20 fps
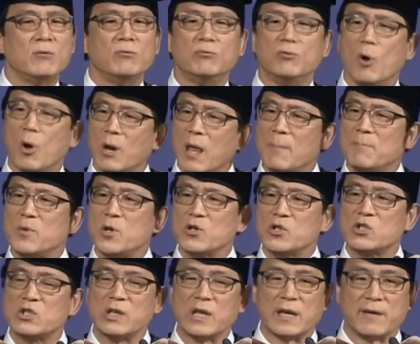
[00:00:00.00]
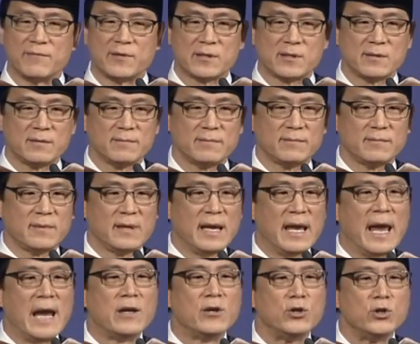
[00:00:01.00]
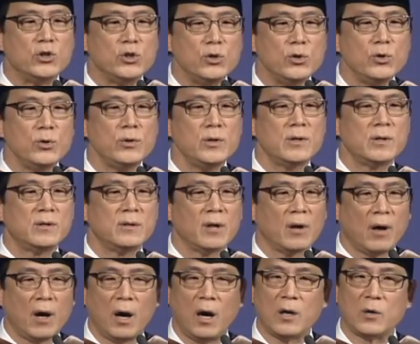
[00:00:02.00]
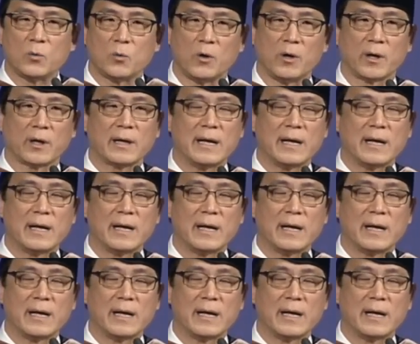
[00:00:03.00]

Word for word: roll up your sleeves and do the hard work